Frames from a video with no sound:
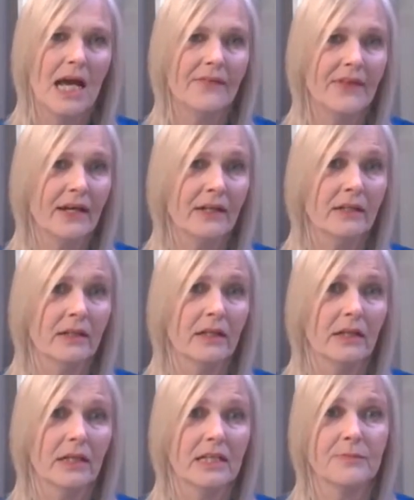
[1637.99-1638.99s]
And that
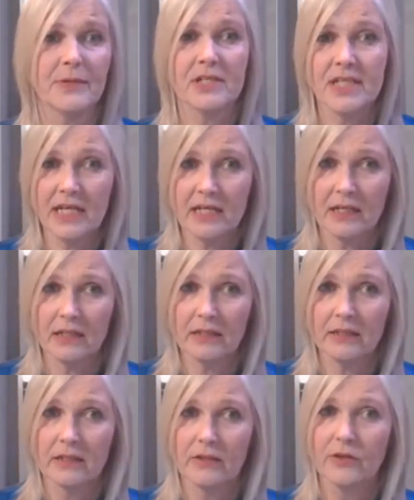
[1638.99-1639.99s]
is
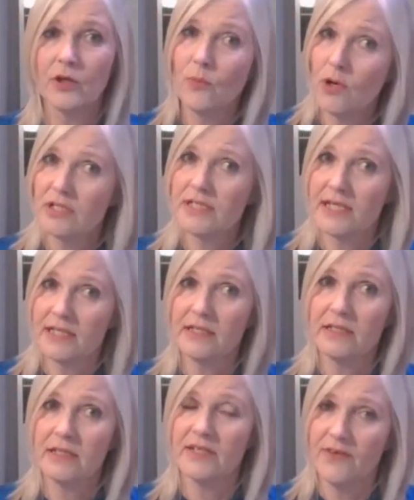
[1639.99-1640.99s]
particularly the ones that are
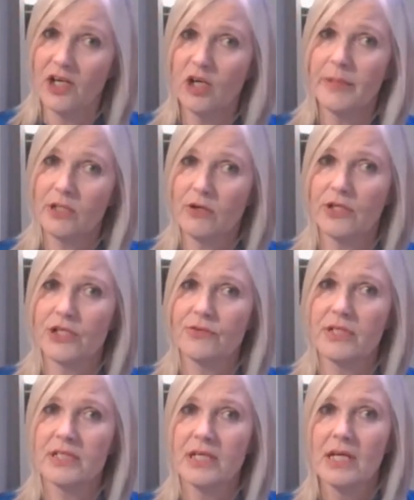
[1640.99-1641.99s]
in developing
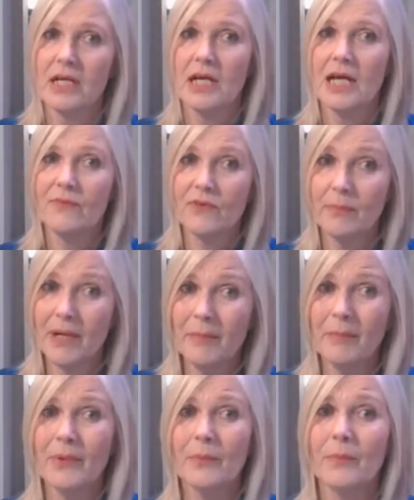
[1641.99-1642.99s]
countries. And
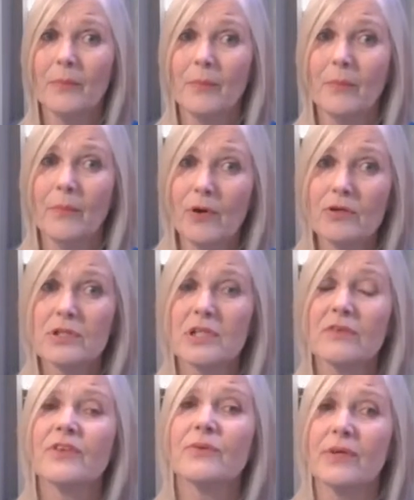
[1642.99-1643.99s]
remember,
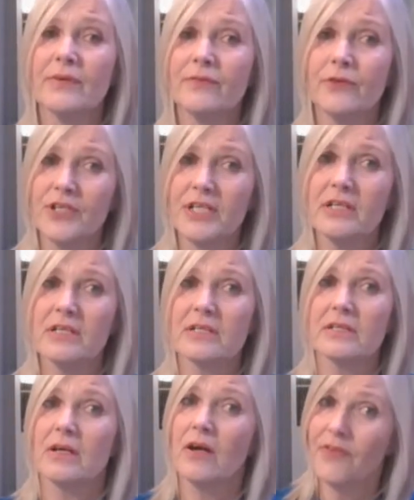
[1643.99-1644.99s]
most of the
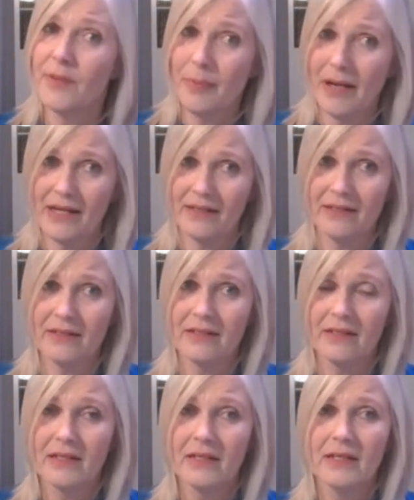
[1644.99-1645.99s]
refugees on the planet,